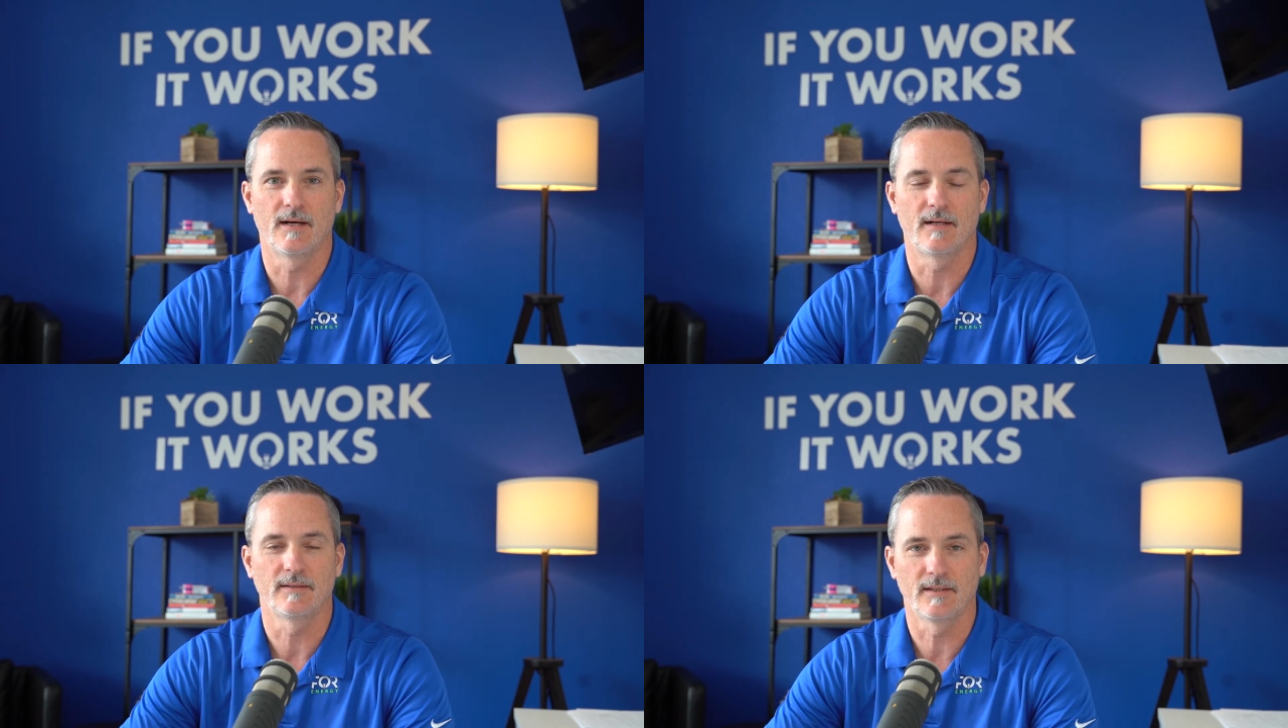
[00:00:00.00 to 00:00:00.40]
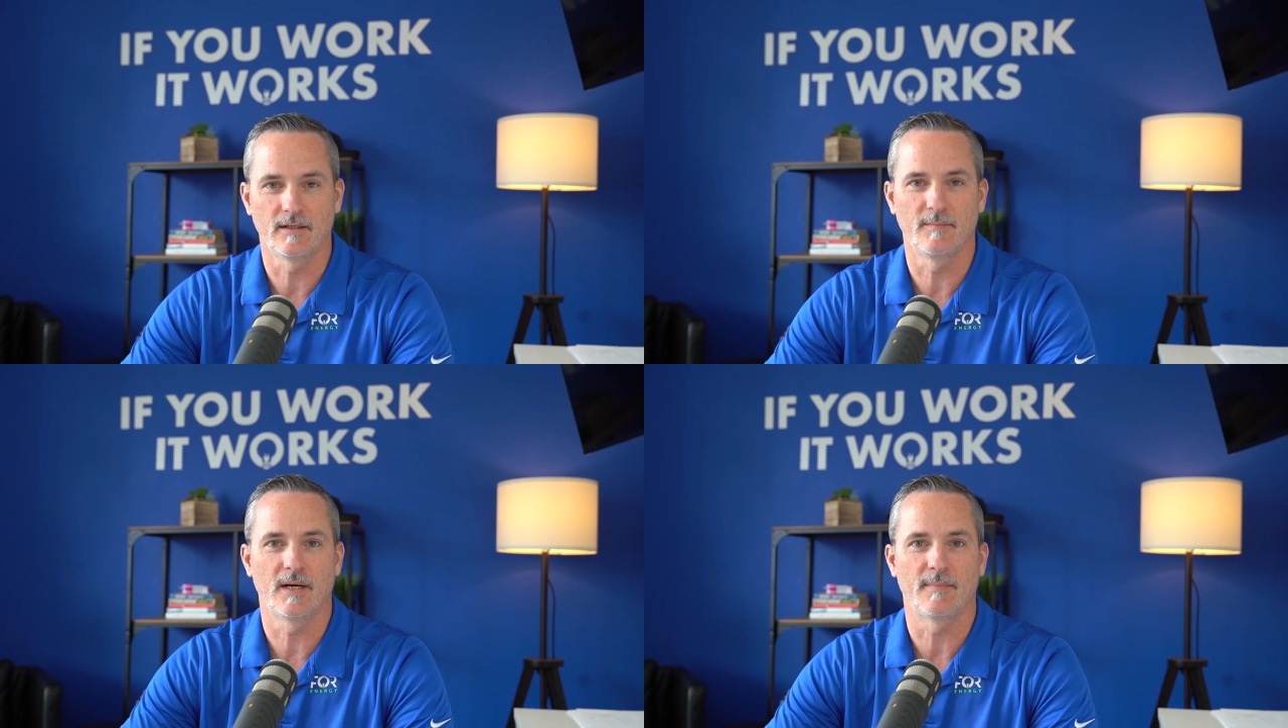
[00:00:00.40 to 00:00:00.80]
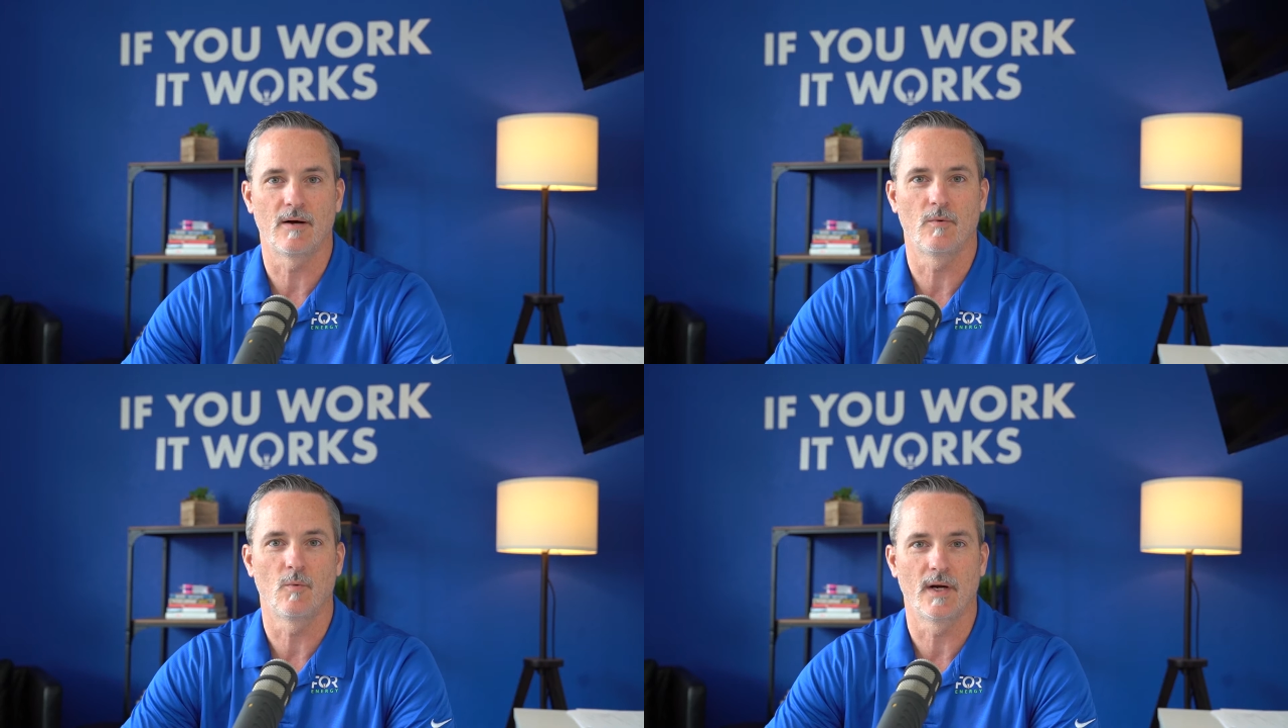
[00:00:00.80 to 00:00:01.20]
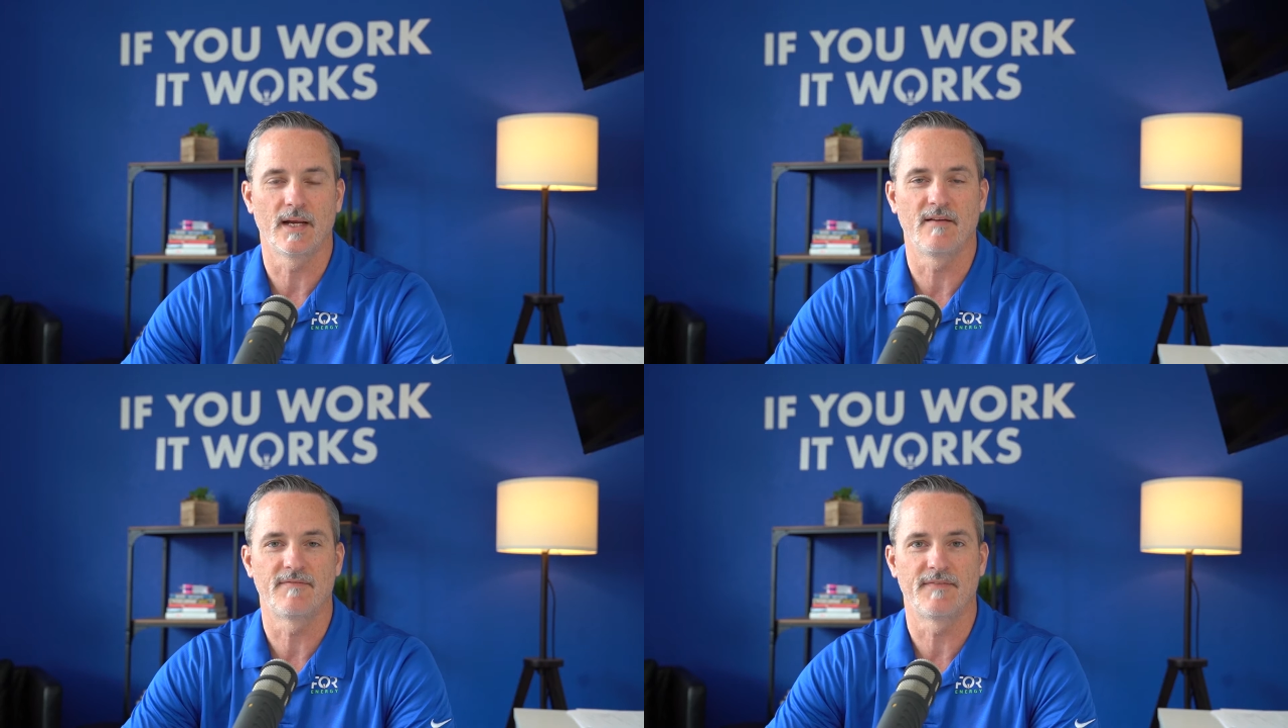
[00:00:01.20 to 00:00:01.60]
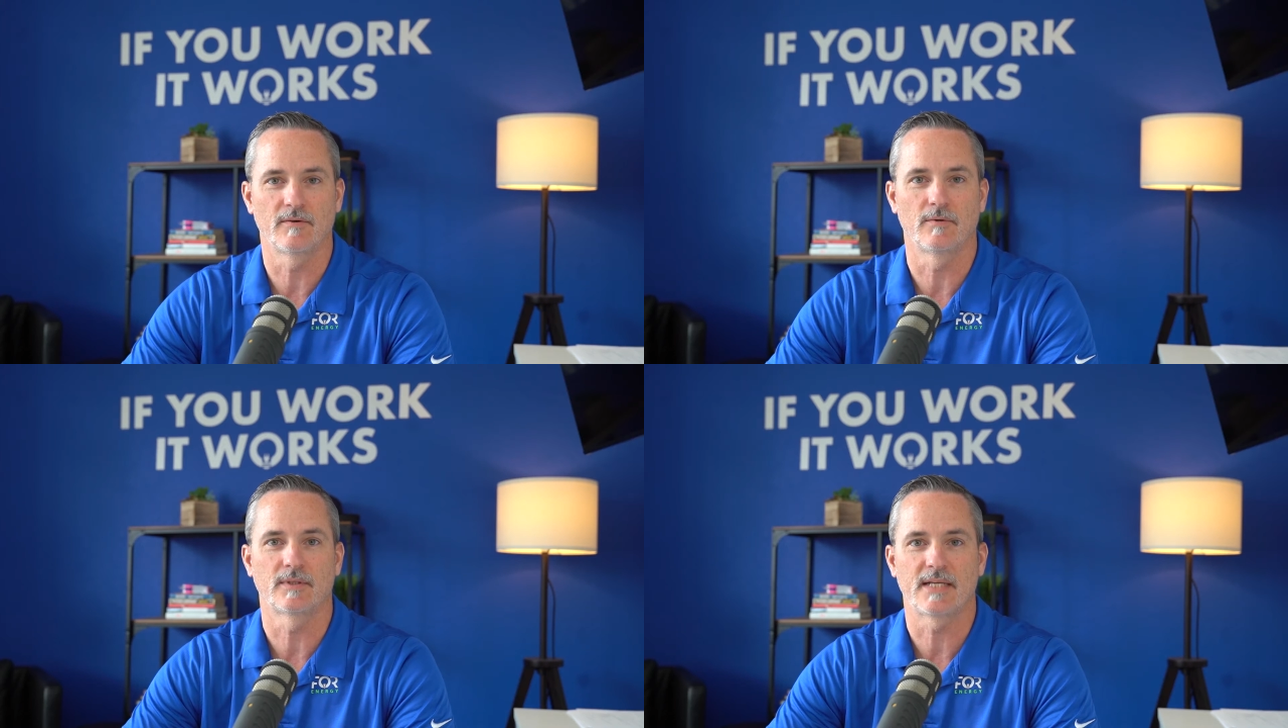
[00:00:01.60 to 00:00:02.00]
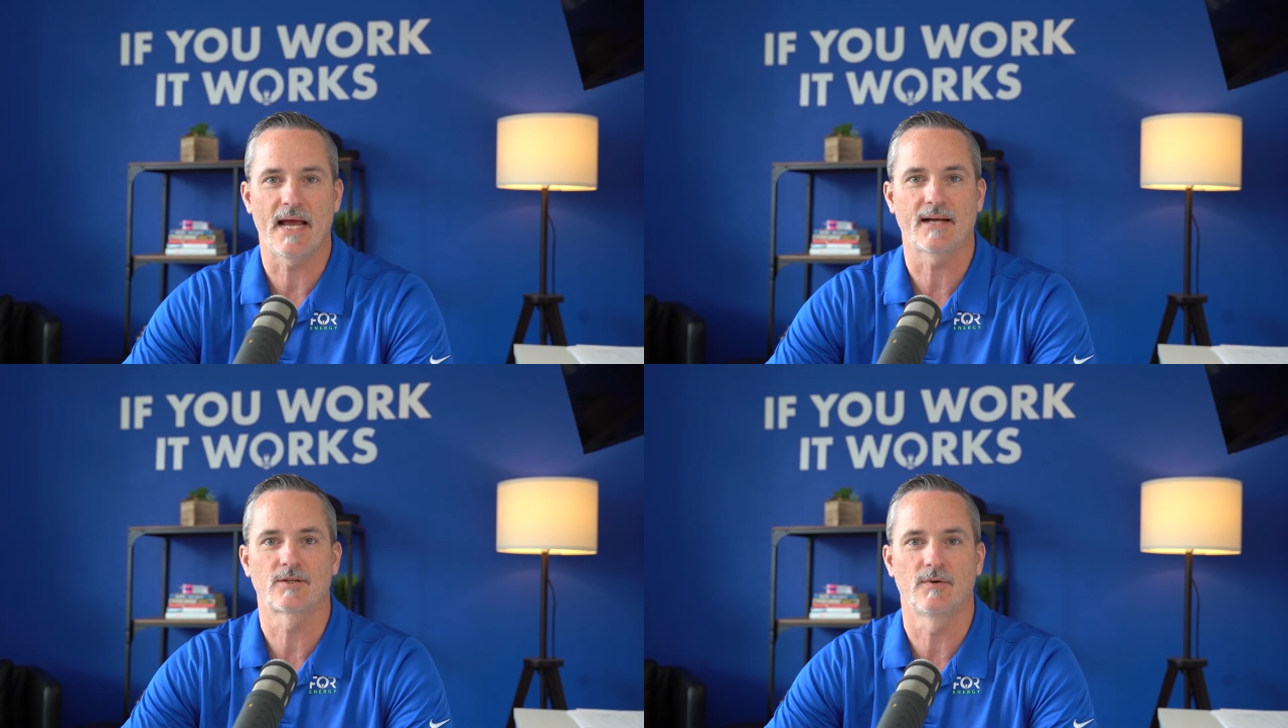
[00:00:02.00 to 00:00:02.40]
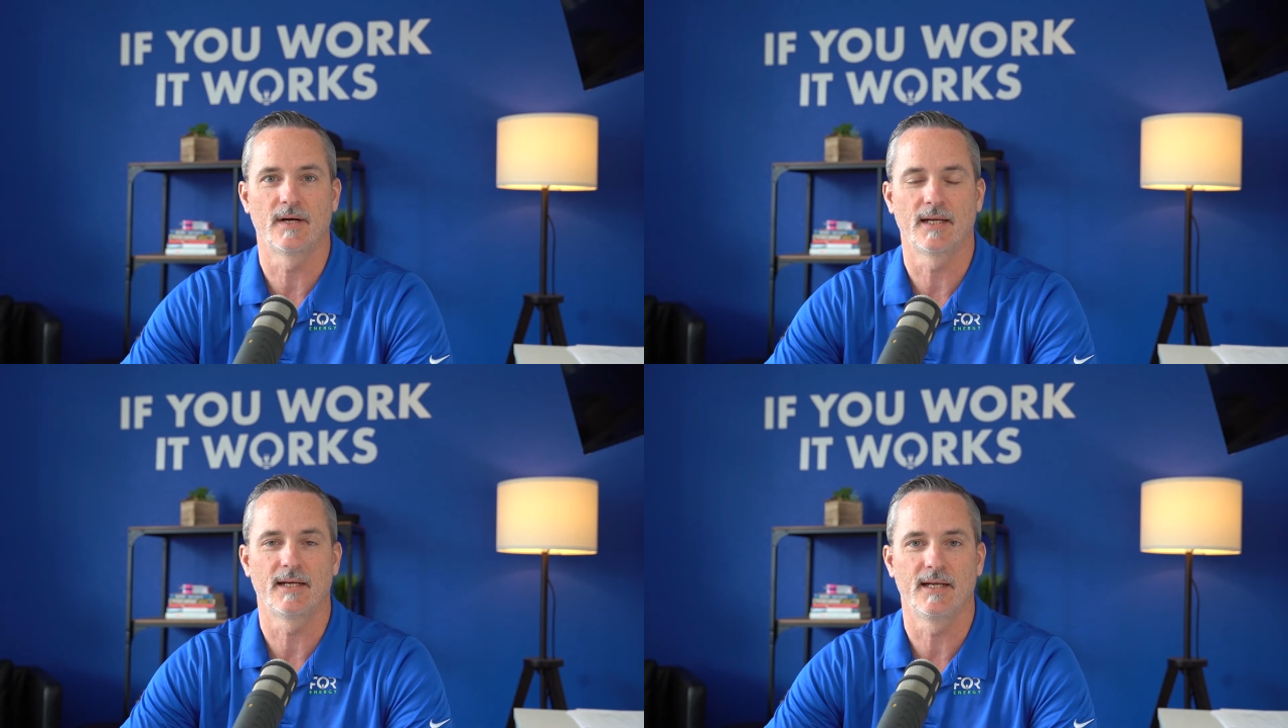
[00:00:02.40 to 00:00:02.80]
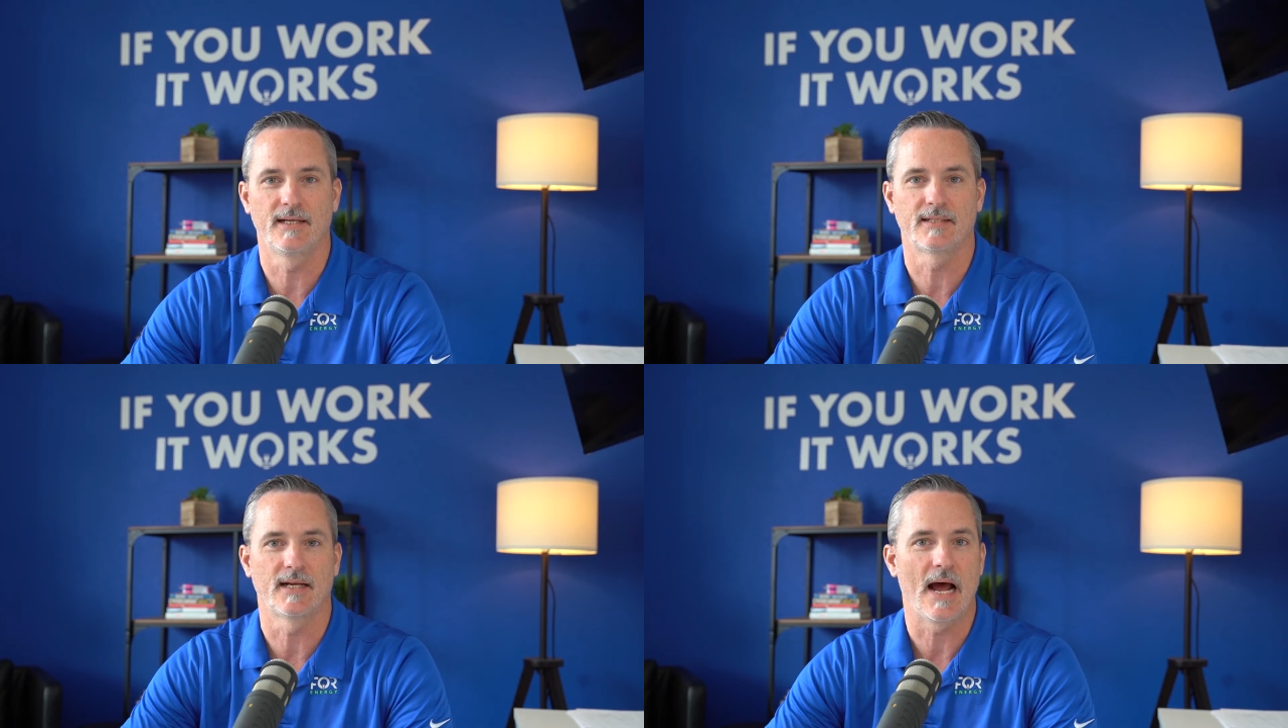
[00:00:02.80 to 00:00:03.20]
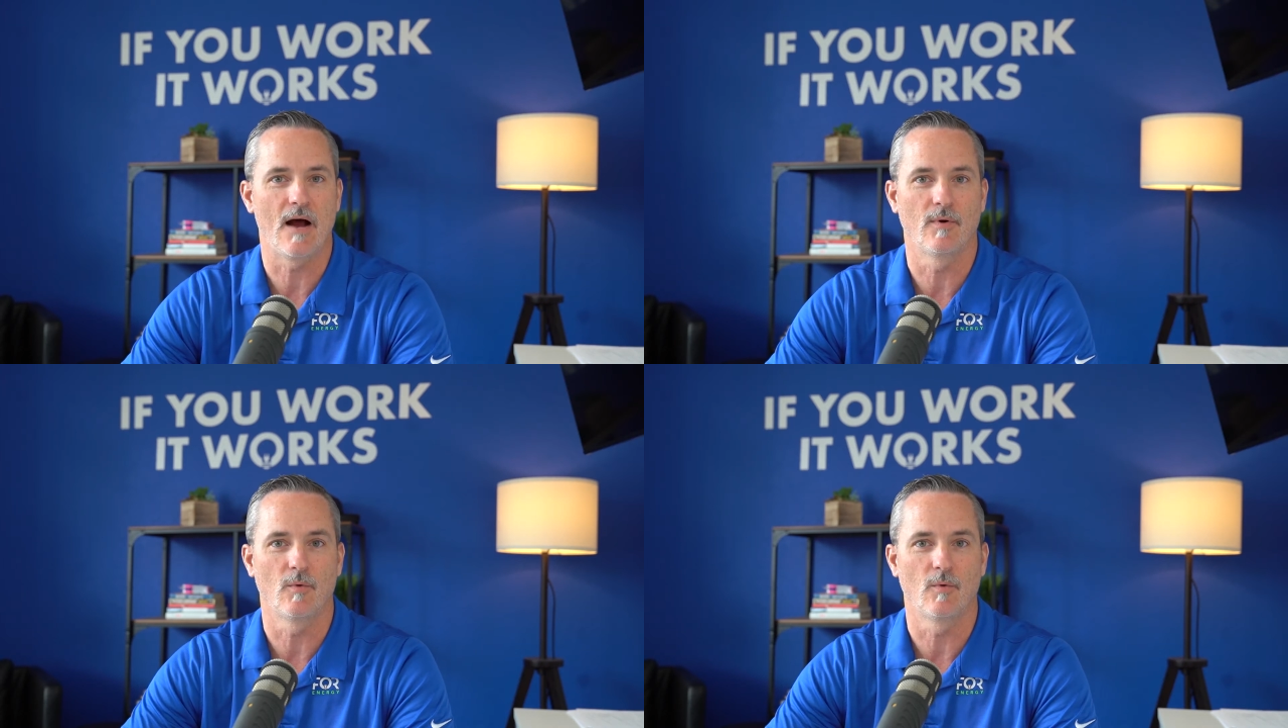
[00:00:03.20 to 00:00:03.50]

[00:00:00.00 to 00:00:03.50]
a little bit about what a federal tax credit is and how it